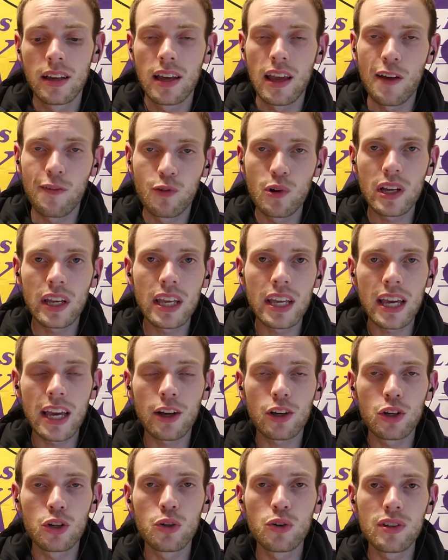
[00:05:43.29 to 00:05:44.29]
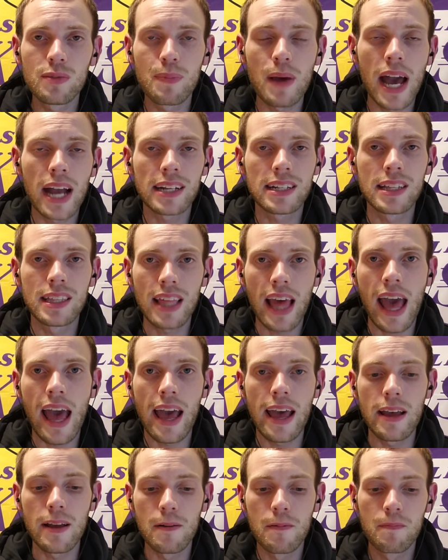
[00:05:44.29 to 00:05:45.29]
If we can get Kuz back to
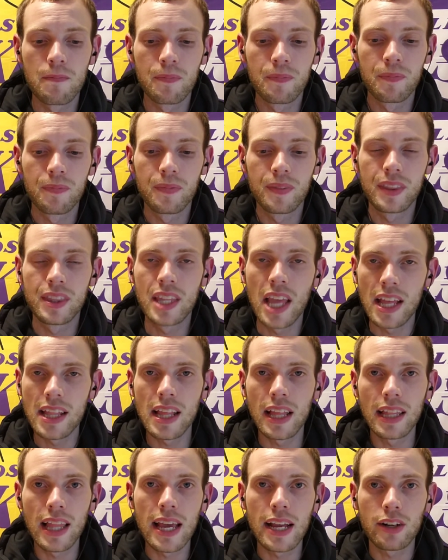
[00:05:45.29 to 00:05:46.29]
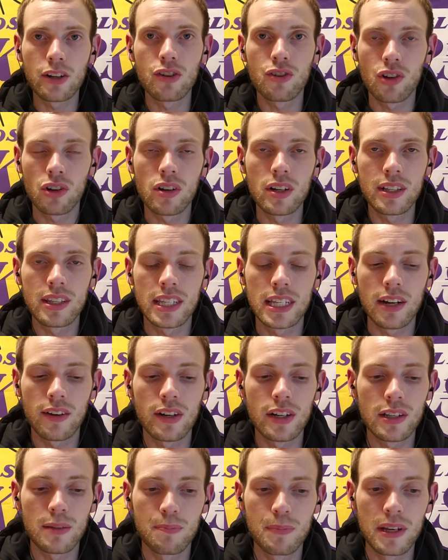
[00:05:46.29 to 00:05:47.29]
that, then the Lakers are in
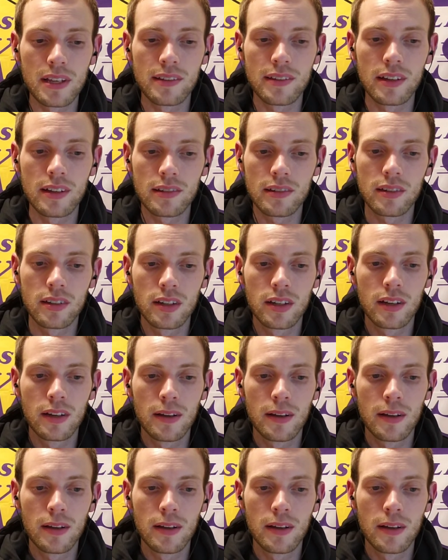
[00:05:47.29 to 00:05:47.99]
serious business.